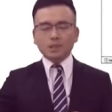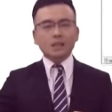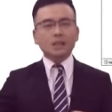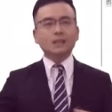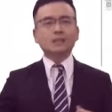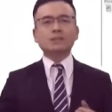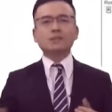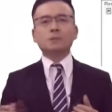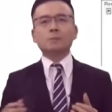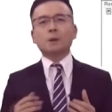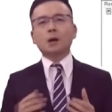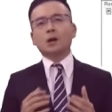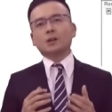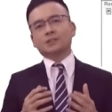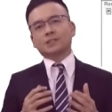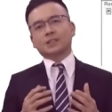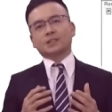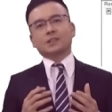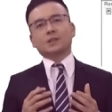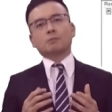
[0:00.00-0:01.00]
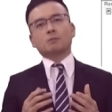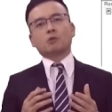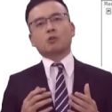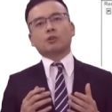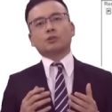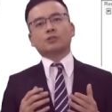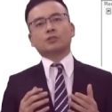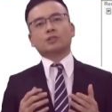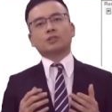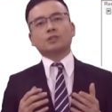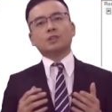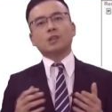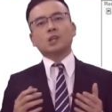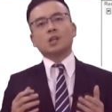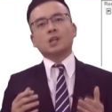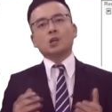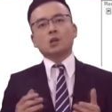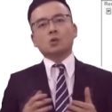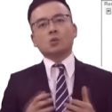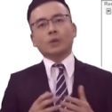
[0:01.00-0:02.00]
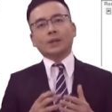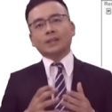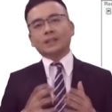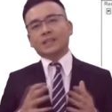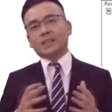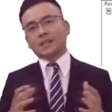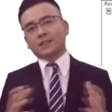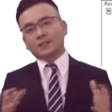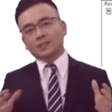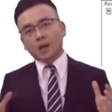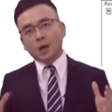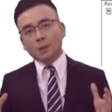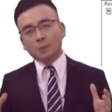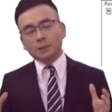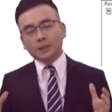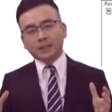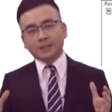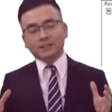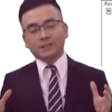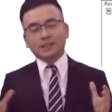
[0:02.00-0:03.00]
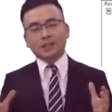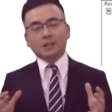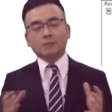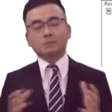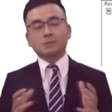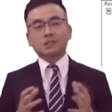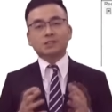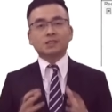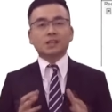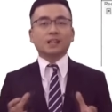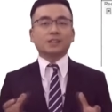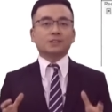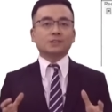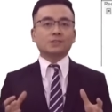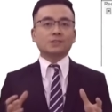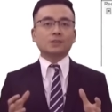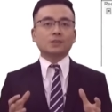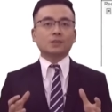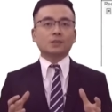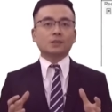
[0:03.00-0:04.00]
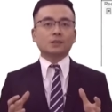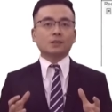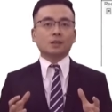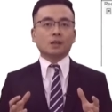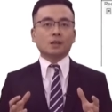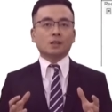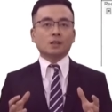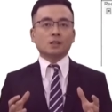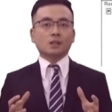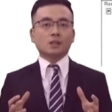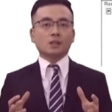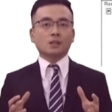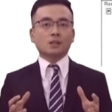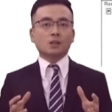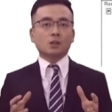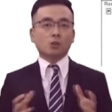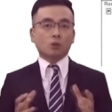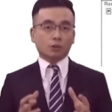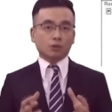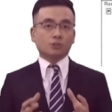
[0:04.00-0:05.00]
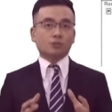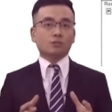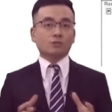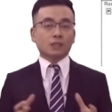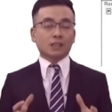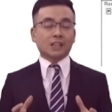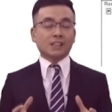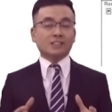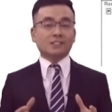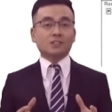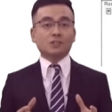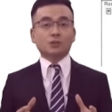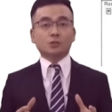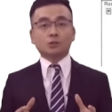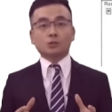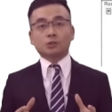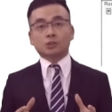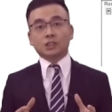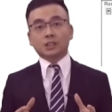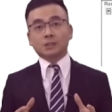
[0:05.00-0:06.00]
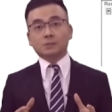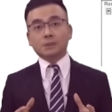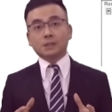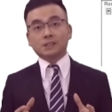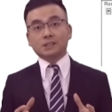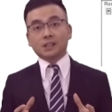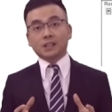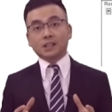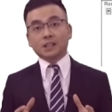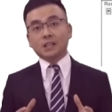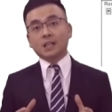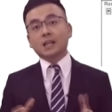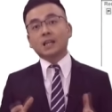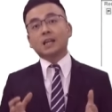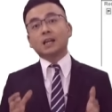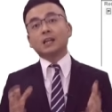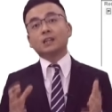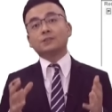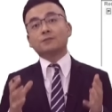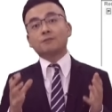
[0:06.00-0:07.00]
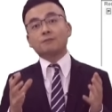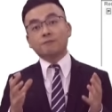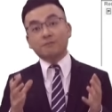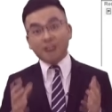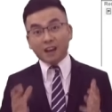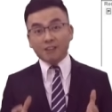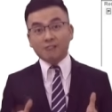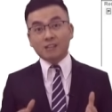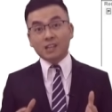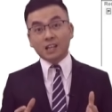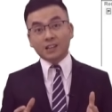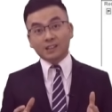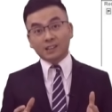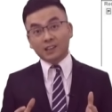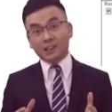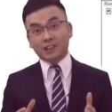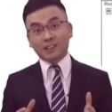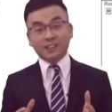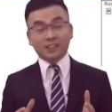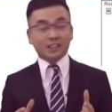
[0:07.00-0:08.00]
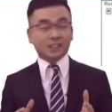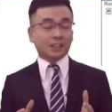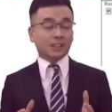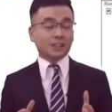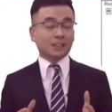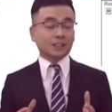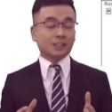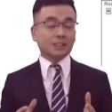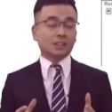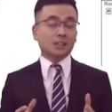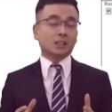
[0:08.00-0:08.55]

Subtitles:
is the past exam question when the examining team sets the question related to audit committee. It's very unlikely